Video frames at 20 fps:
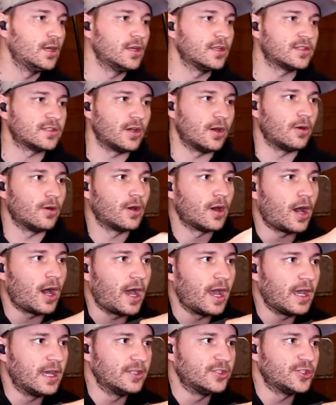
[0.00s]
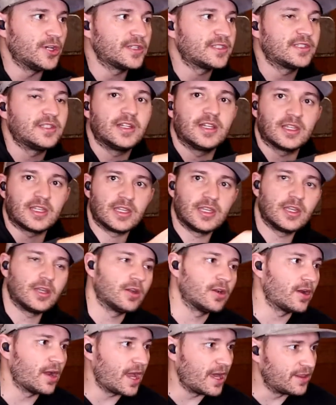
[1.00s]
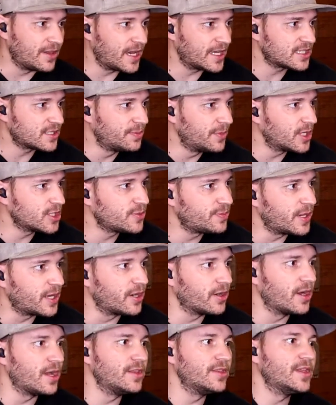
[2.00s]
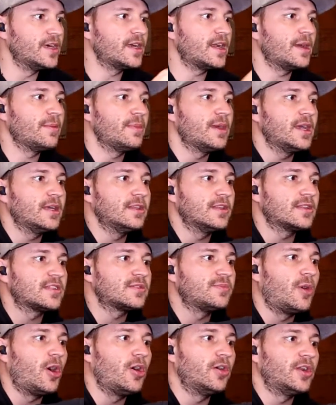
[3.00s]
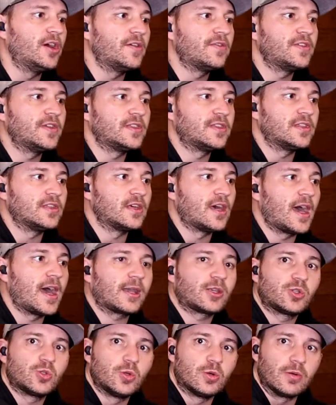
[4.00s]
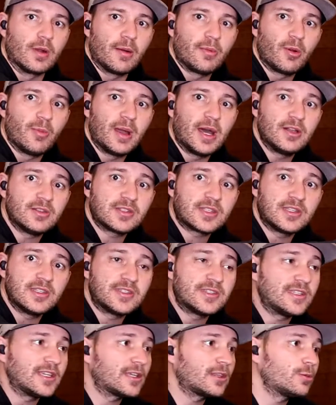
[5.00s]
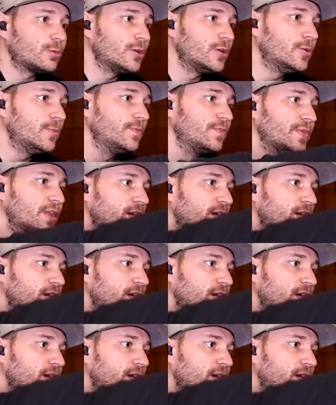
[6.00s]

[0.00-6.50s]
So I adjusted it here, and that's much better, and then I made this small enough that the actual rubber mounts can stick through.